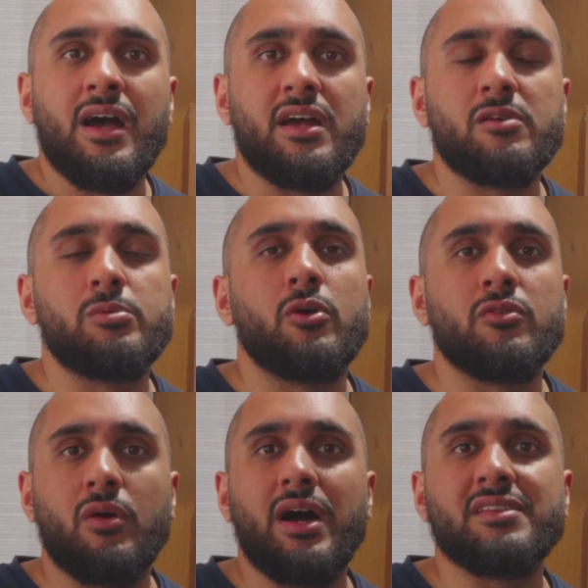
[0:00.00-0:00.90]
and there'll be
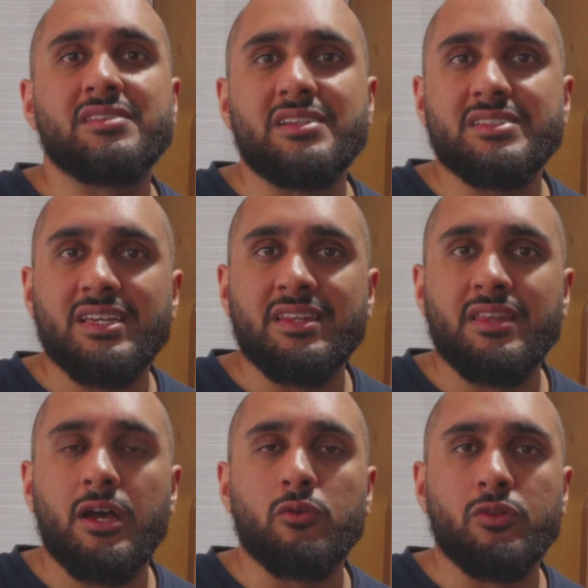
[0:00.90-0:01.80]
other athletes in
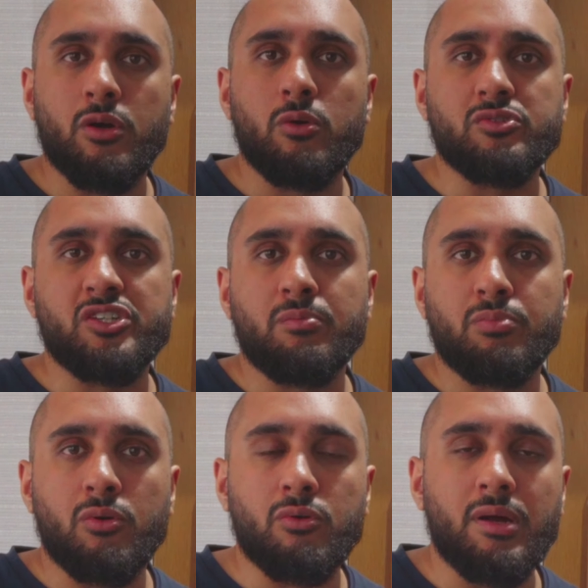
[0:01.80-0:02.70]
there on the coaching
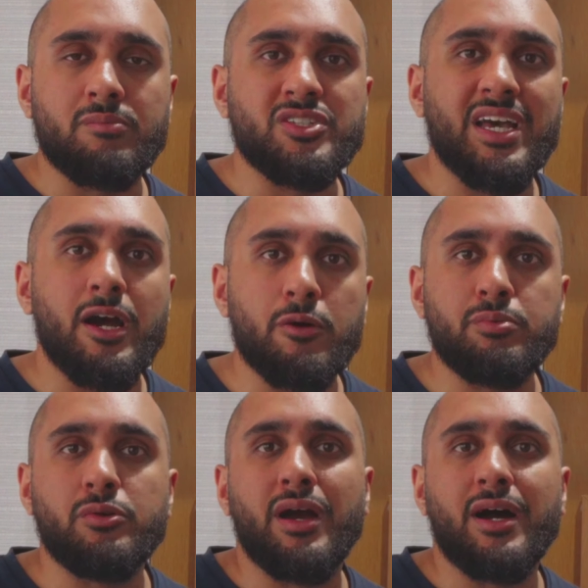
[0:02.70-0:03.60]
program to
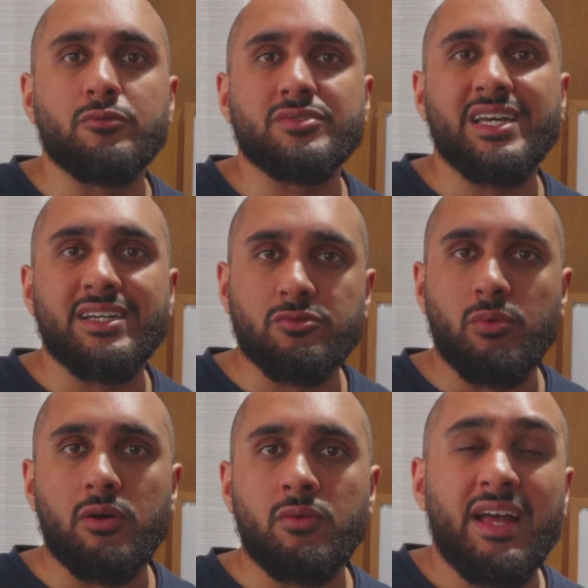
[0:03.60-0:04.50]
help you out as well.